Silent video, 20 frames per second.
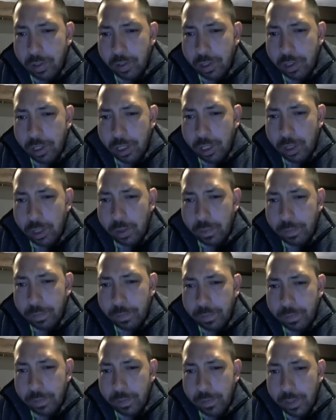You know,
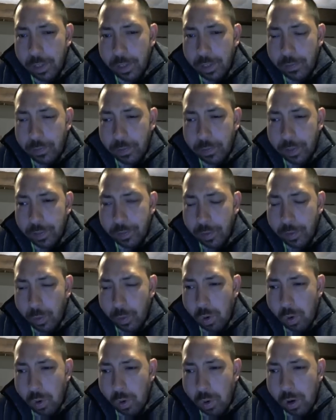if if the
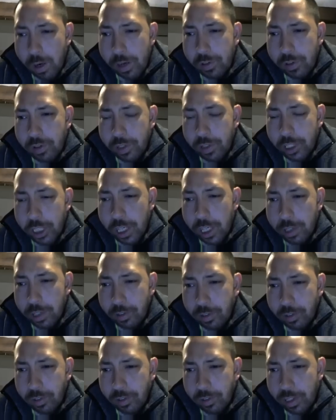war isn't just,
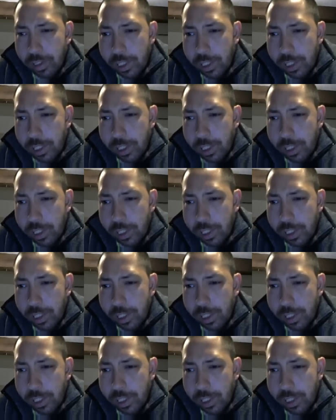if